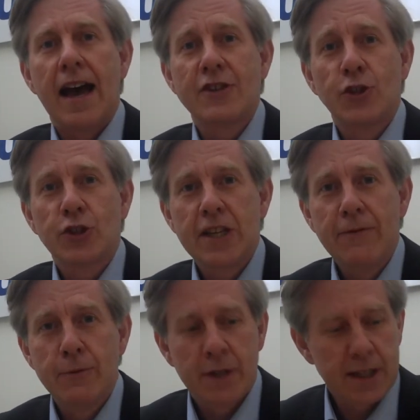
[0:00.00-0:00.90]
As you'll see
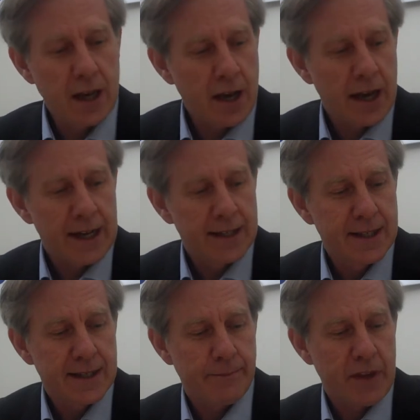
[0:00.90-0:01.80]
from the
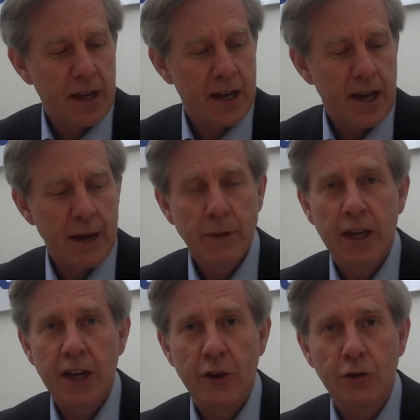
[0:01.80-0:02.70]
slides, I'm
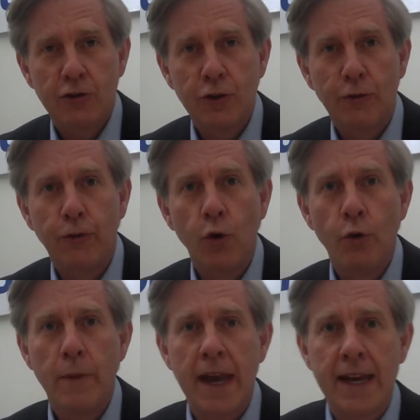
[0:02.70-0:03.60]
going to go through
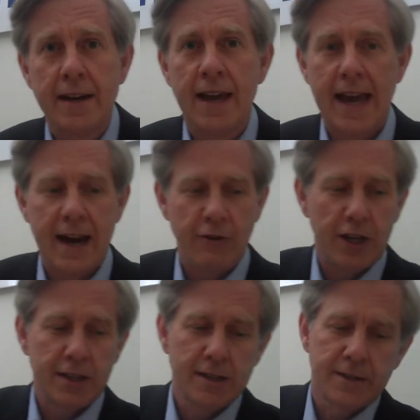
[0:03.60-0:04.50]
4 main
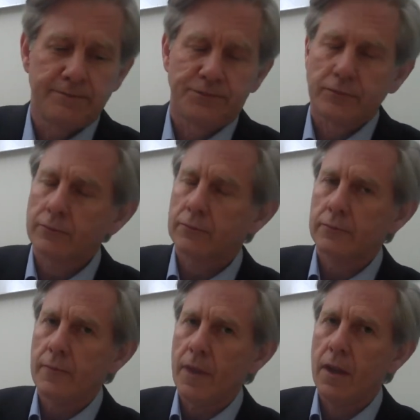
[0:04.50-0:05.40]
areas.
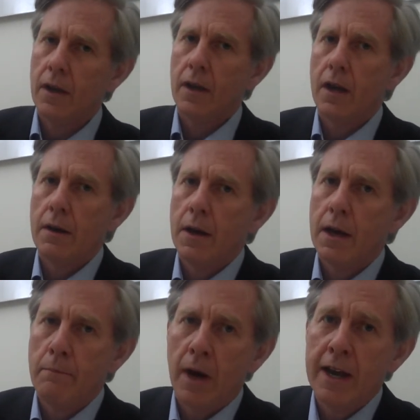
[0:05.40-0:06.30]

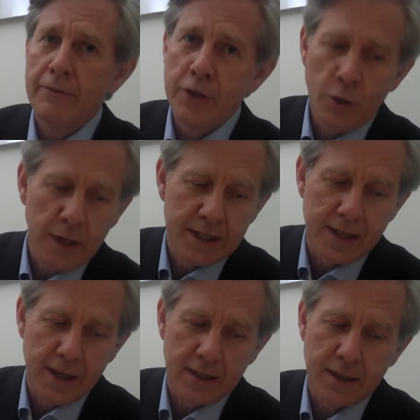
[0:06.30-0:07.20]
My view
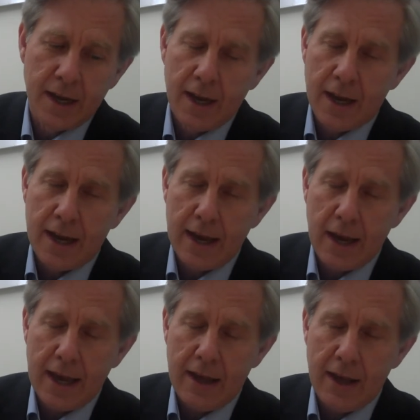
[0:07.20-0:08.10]
is that
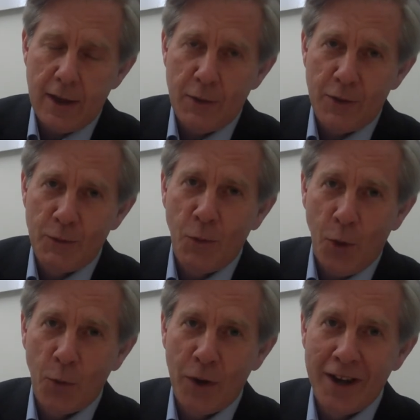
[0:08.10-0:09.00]

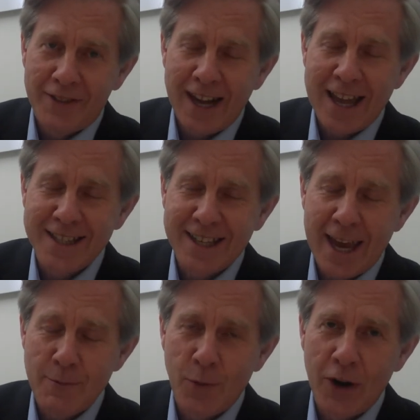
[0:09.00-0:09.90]
the
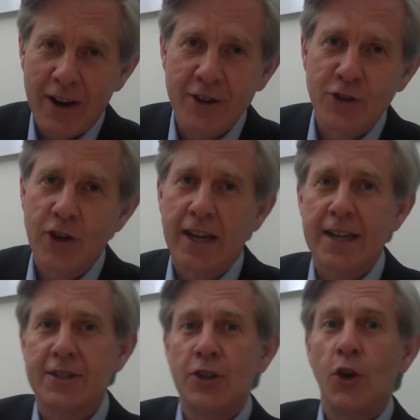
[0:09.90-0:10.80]
landscape we're entering
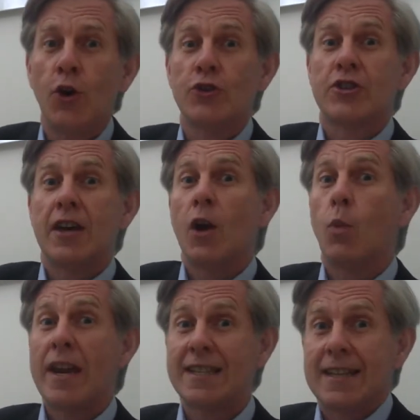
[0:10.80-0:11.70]
is not
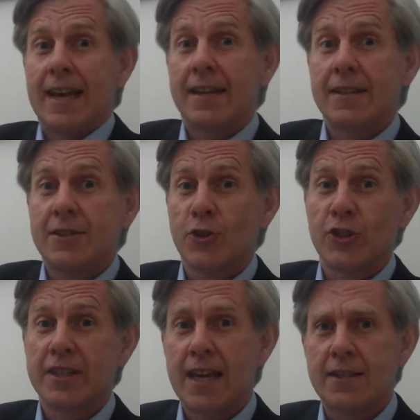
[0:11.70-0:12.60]
a wasteland, it's
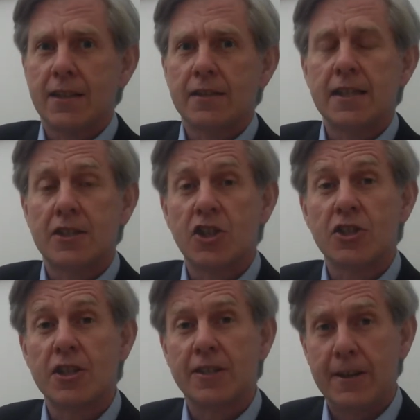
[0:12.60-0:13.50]
not a desert, it's
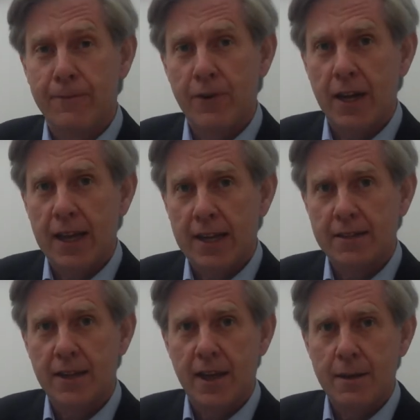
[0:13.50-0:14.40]
just a different
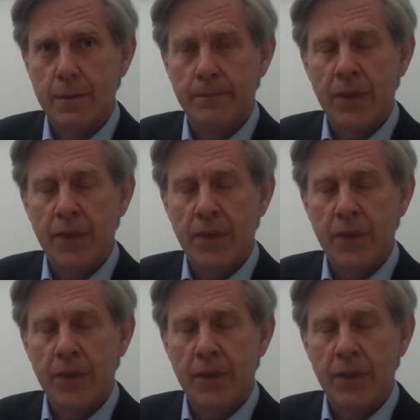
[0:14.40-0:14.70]
landscape.